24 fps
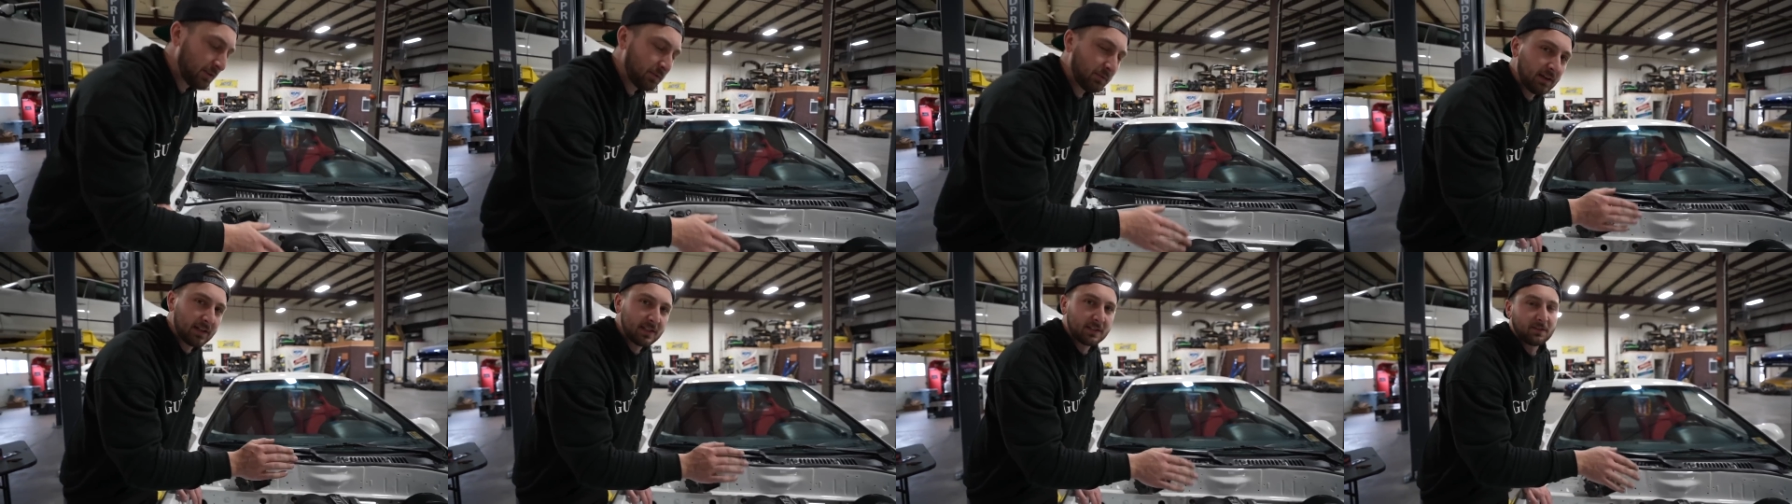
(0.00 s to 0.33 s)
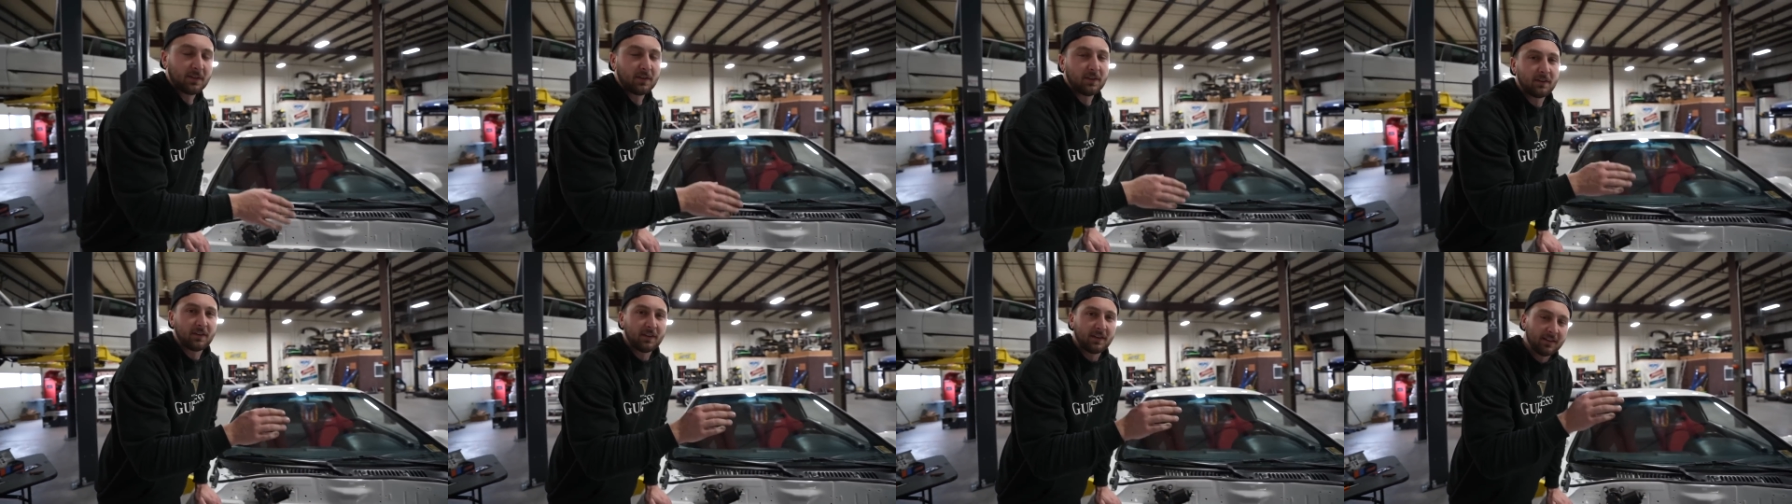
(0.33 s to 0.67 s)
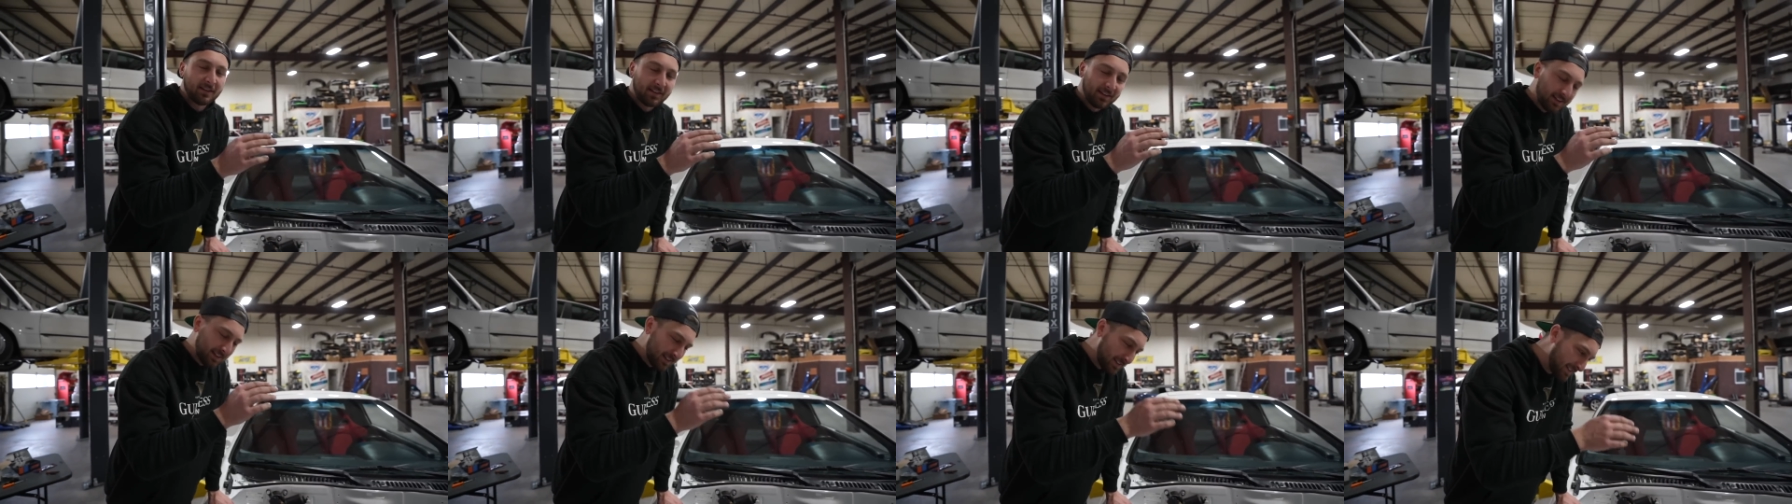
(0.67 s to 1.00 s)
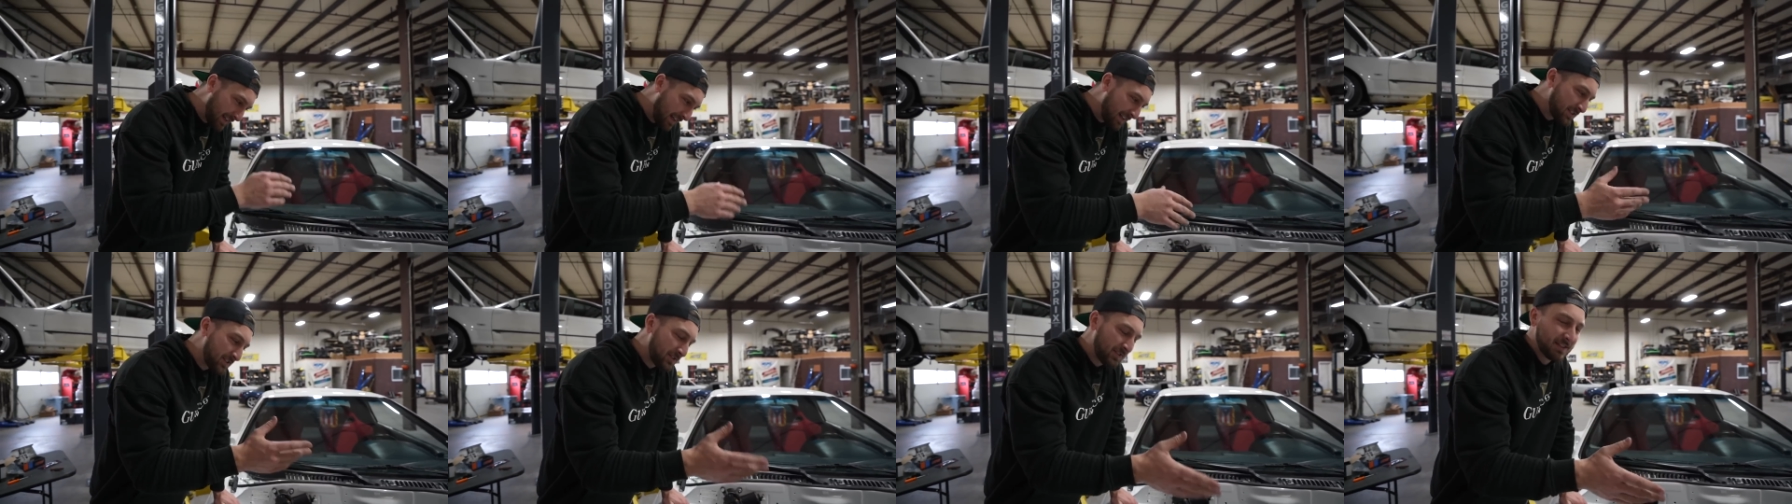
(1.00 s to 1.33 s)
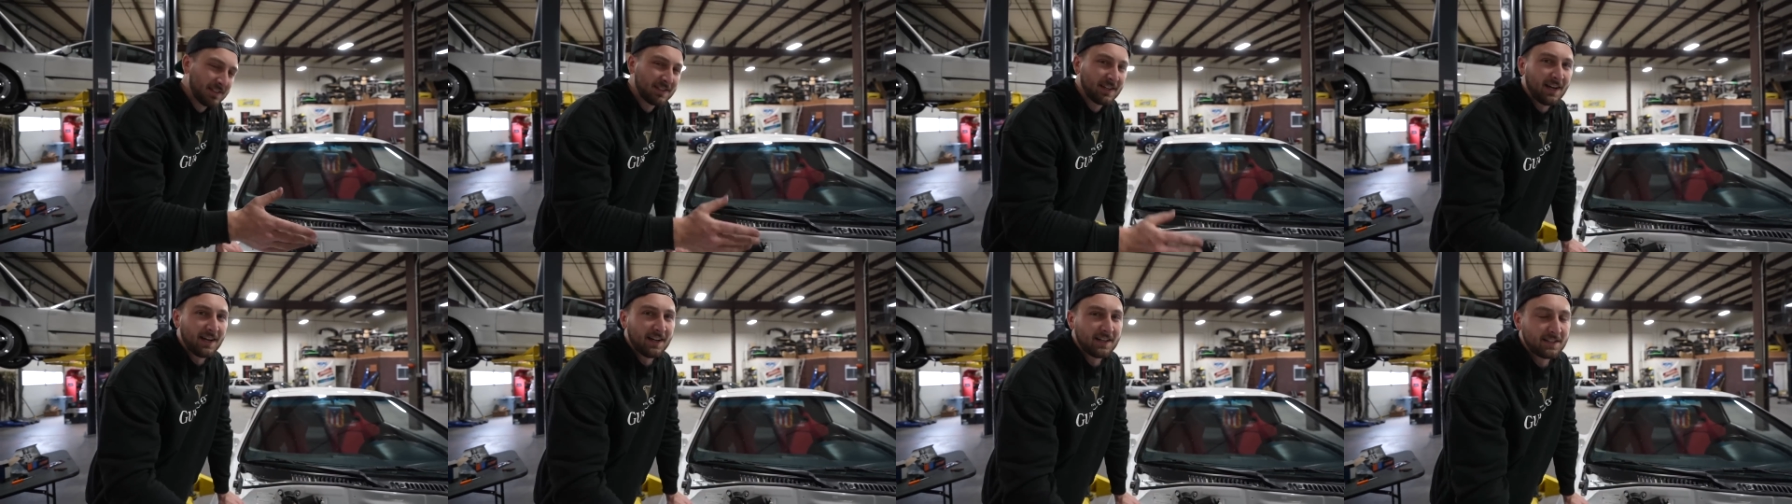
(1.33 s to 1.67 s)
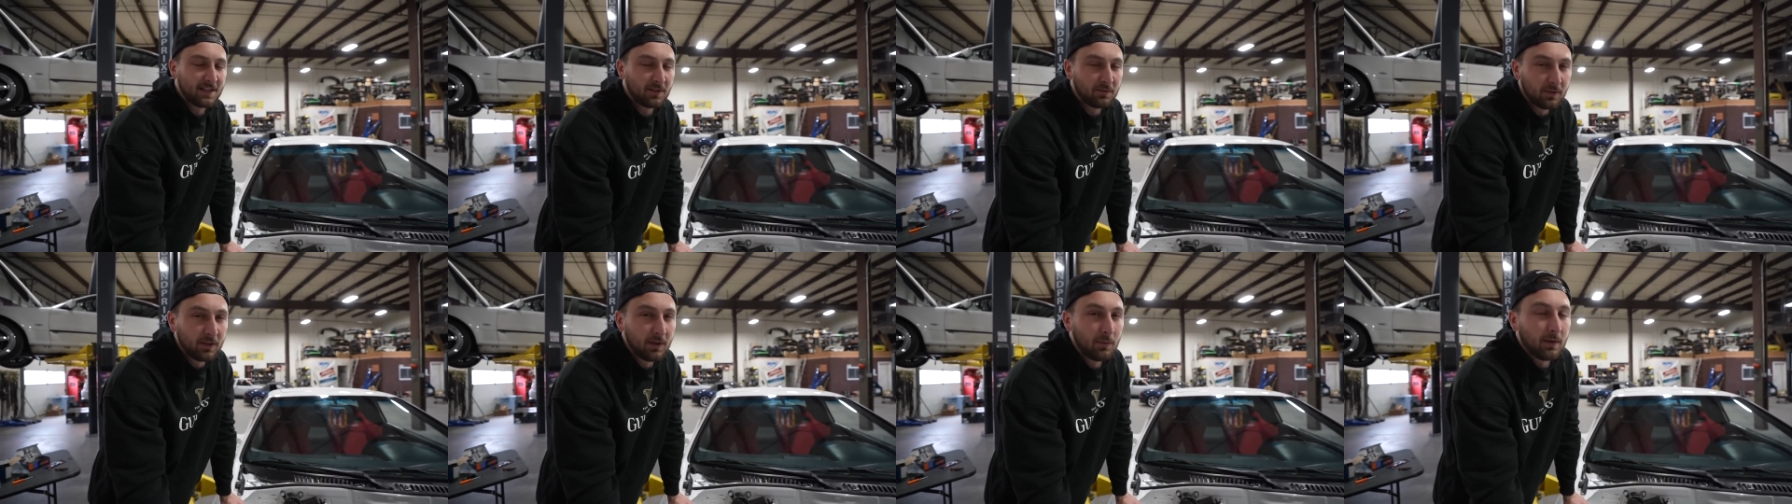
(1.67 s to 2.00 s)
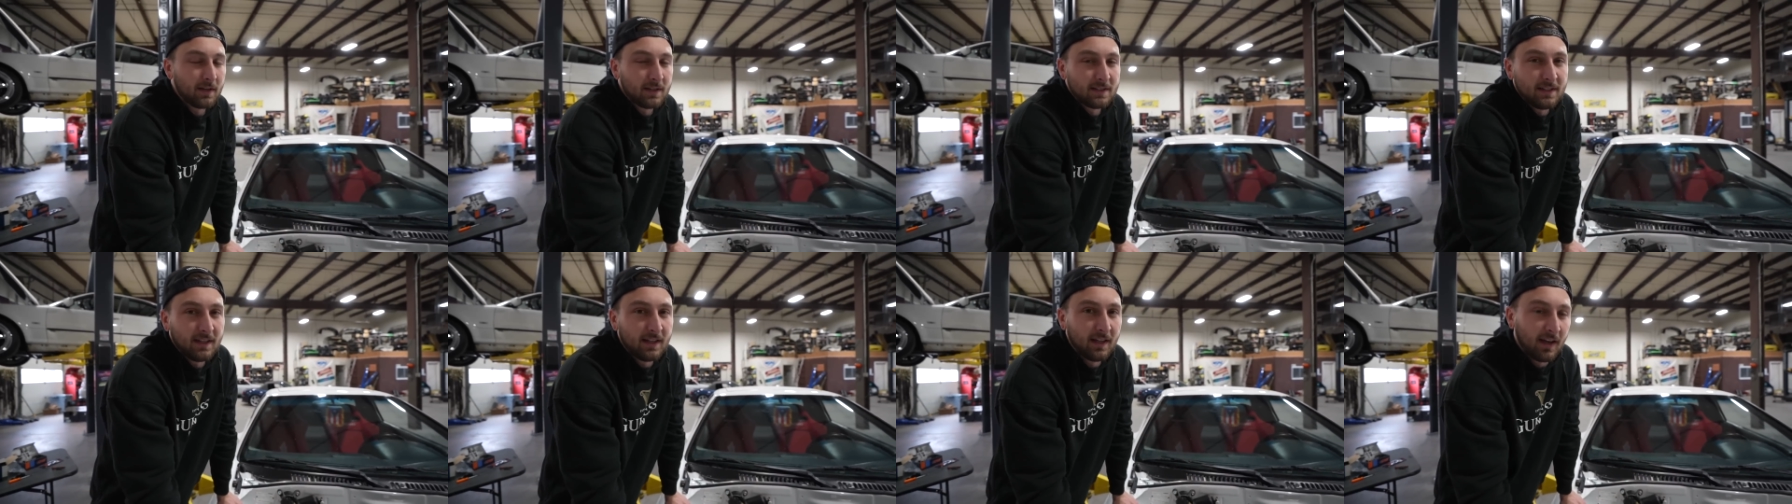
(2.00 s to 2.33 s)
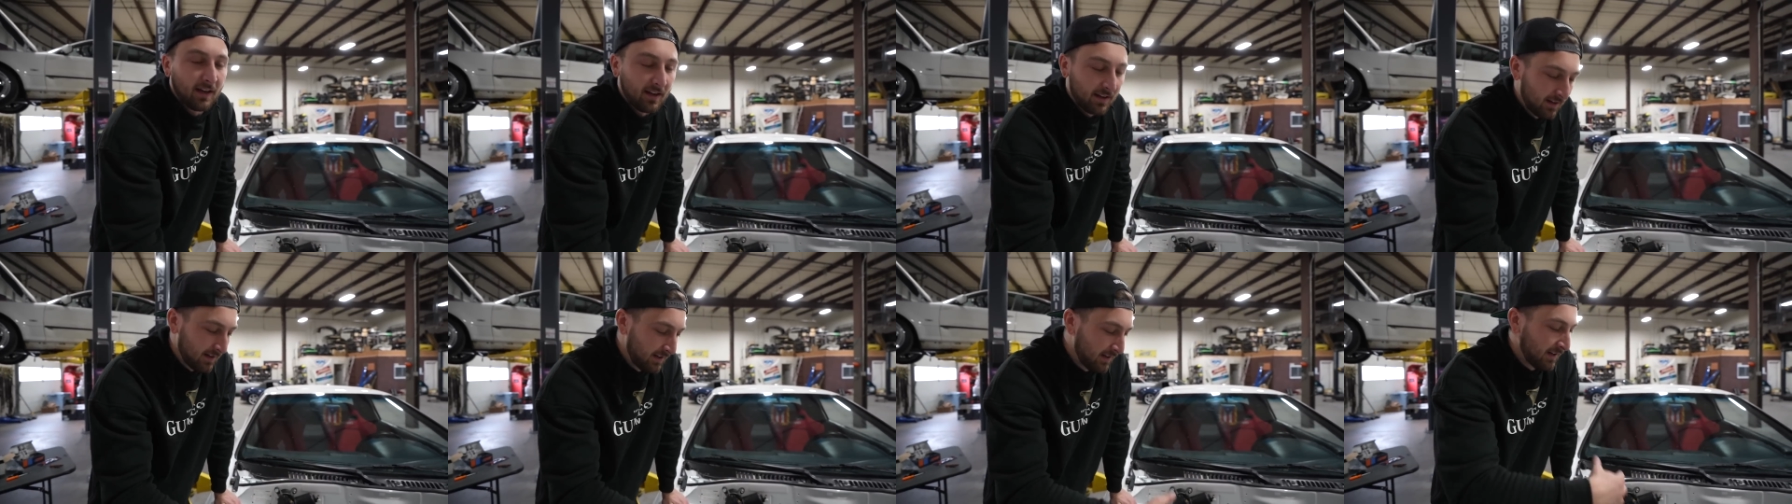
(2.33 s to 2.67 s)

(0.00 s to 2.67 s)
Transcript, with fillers: the rest of our the accessories on because I really want to see that